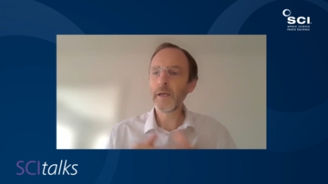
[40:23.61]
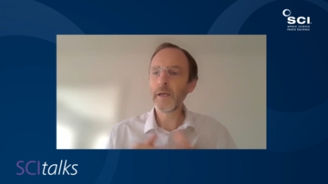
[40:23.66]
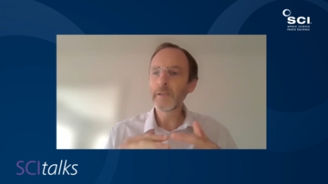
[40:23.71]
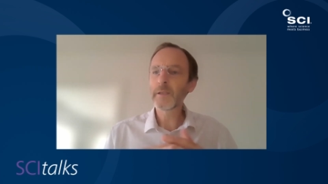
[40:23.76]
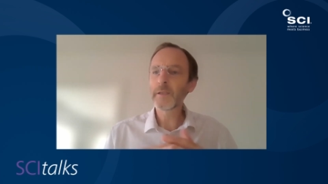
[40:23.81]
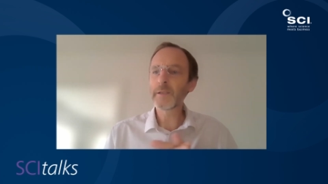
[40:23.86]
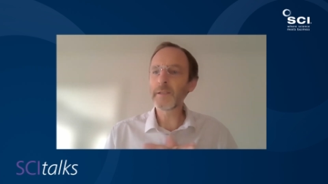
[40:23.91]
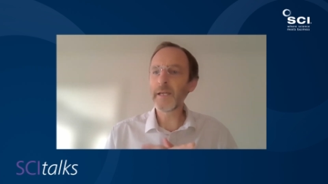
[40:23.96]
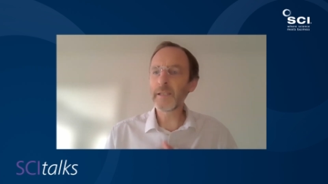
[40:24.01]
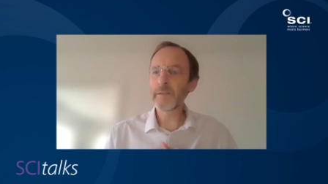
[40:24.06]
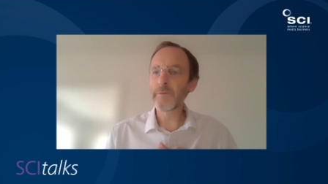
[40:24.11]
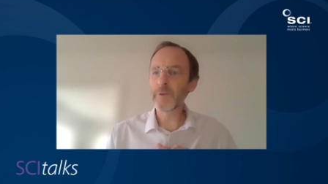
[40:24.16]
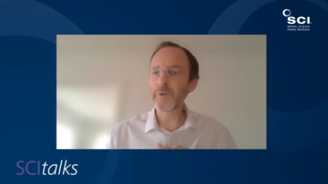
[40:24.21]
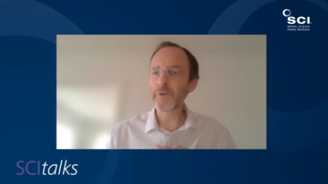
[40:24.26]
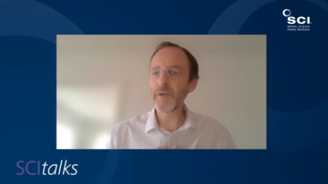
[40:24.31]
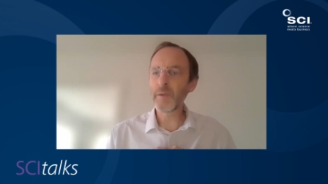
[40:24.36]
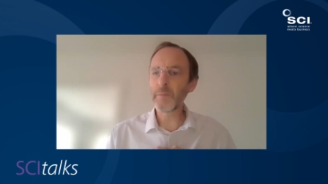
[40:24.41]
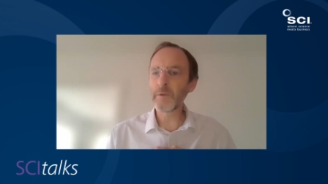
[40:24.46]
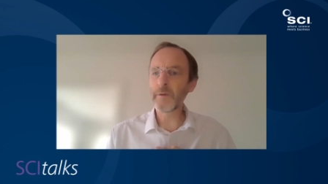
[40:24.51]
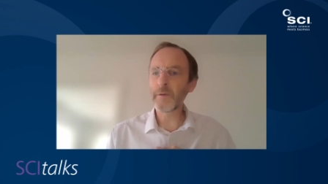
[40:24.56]
Successful
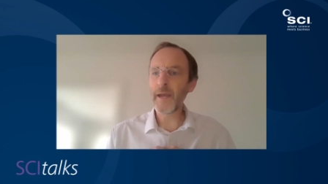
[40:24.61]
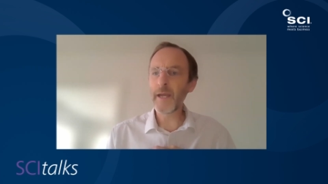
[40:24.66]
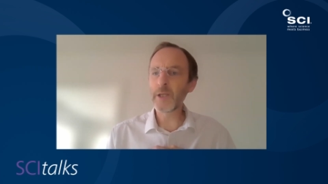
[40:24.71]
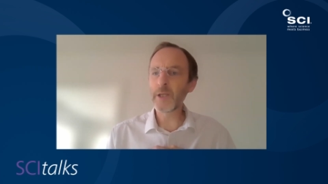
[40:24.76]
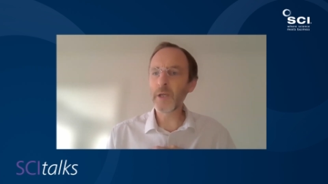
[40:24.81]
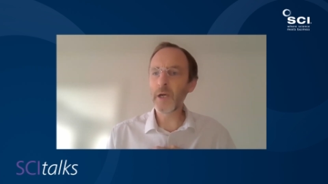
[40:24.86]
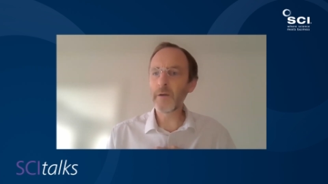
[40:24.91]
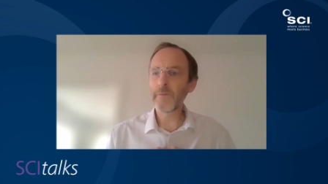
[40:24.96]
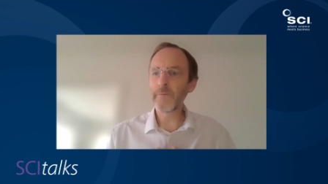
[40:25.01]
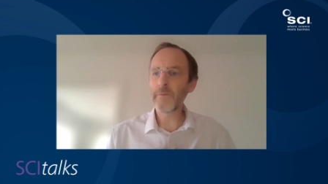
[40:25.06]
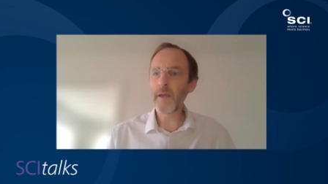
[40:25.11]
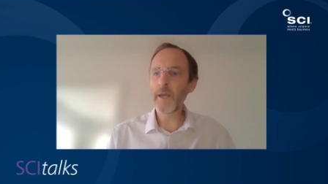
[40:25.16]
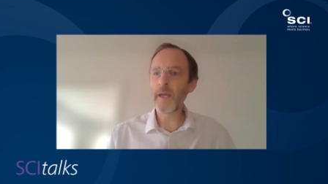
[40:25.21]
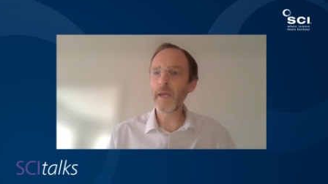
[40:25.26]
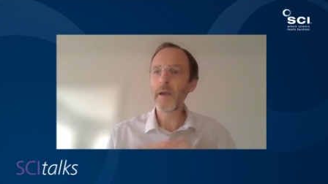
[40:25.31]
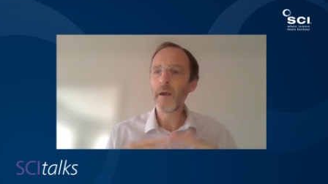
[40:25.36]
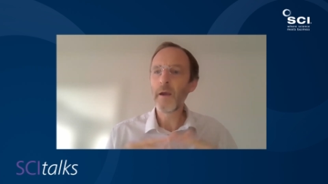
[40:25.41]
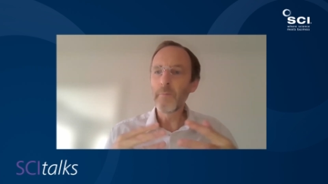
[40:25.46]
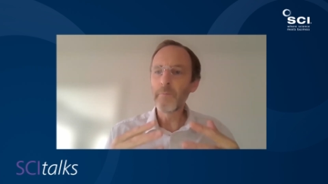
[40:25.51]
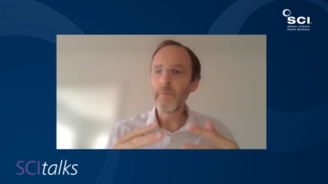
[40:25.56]
treatment of
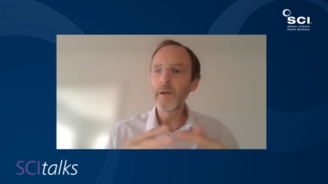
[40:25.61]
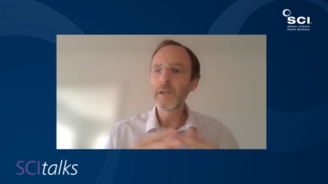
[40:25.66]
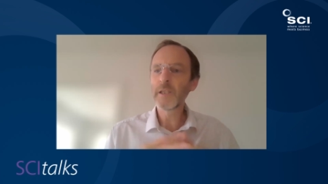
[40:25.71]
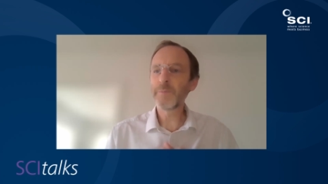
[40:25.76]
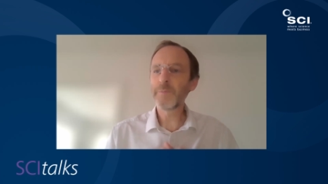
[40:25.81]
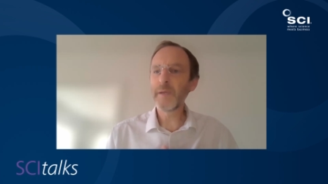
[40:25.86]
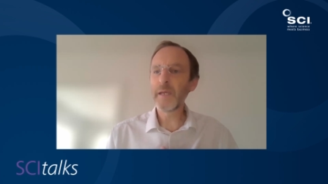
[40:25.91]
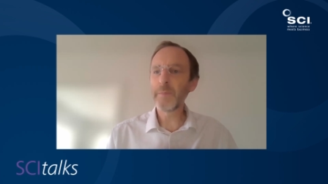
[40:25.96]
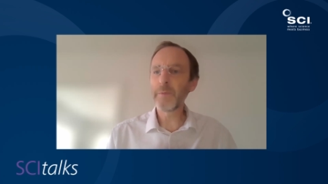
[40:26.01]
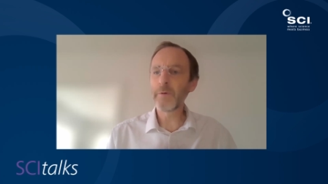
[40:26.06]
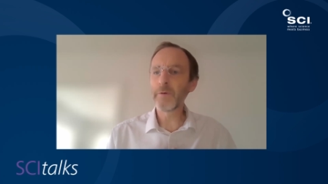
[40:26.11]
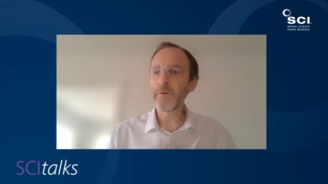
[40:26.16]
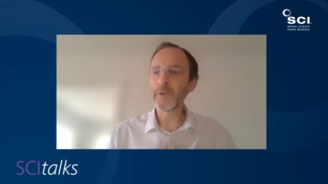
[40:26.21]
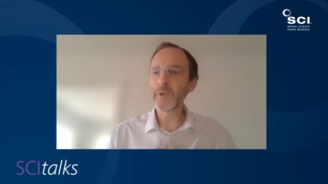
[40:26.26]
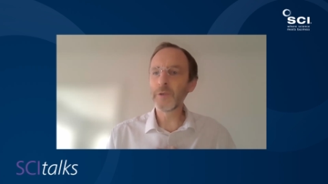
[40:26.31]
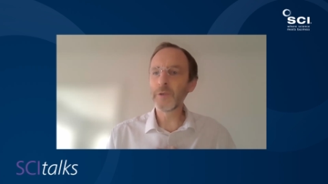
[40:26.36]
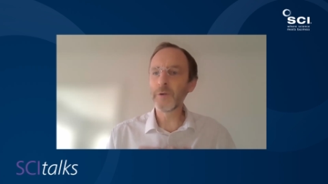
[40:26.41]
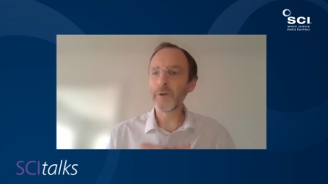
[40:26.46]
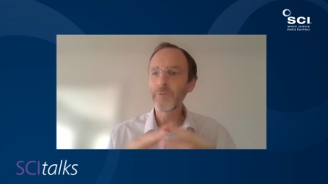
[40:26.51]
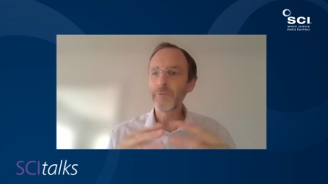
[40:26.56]
HIV, most people on
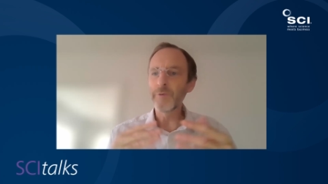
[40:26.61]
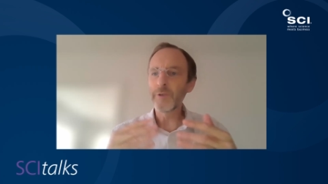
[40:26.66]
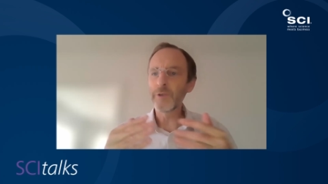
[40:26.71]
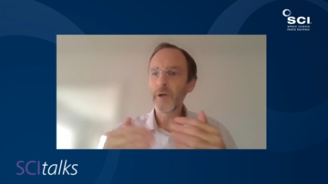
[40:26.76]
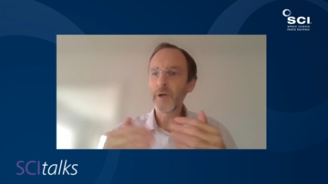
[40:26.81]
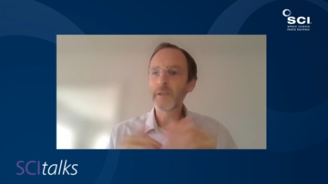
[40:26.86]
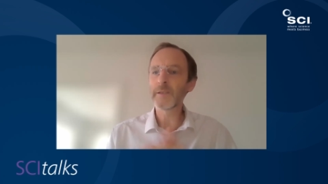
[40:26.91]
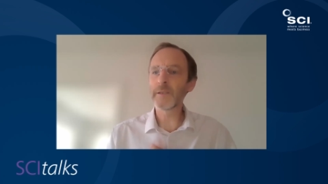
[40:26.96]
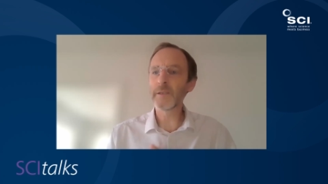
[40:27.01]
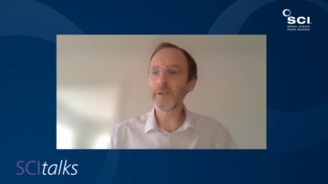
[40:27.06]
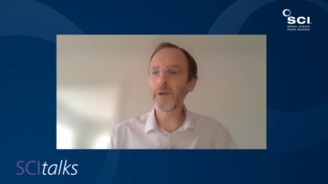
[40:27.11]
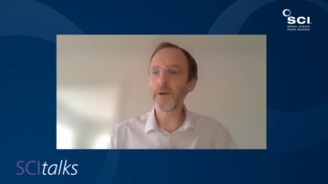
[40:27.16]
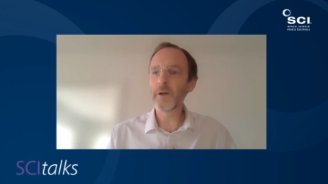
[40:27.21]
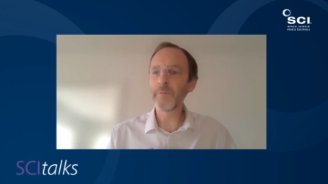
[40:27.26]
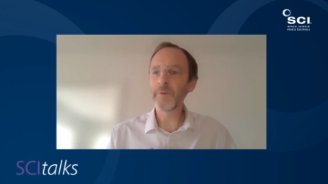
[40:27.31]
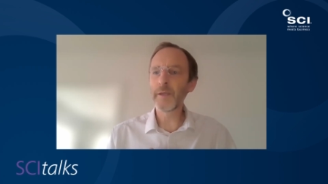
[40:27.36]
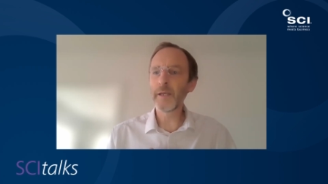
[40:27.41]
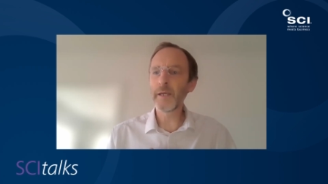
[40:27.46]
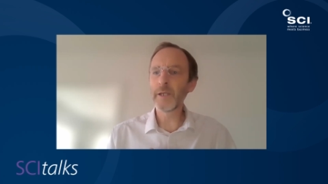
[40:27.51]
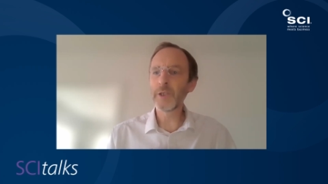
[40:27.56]
2 or 3 drugs in
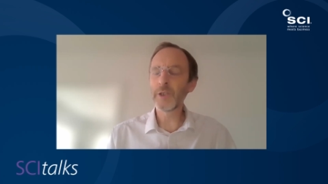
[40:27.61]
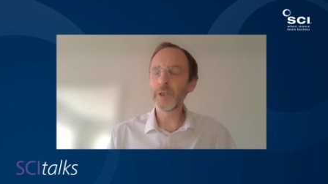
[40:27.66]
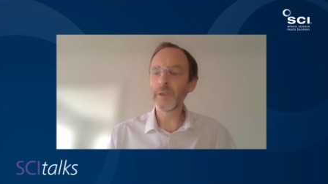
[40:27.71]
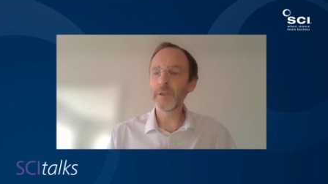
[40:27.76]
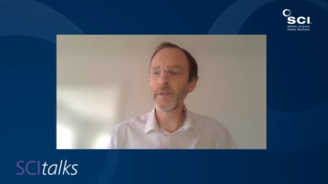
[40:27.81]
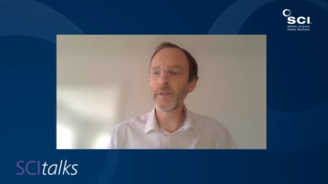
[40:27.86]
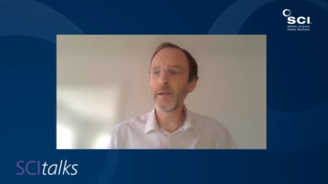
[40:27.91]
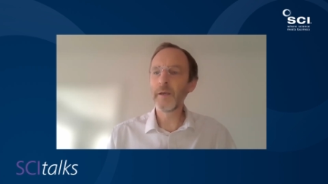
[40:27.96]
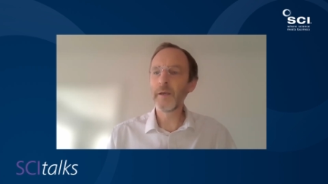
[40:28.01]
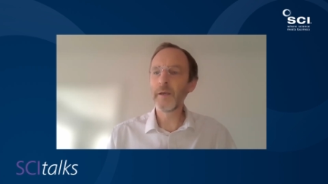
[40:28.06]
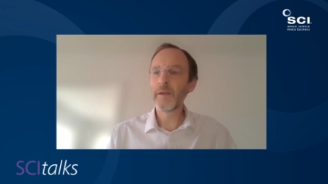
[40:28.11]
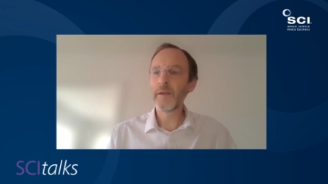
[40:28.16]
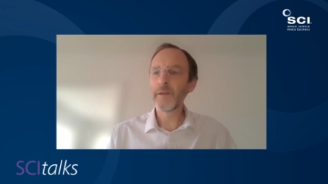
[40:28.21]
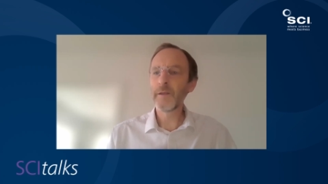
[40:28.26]
combination.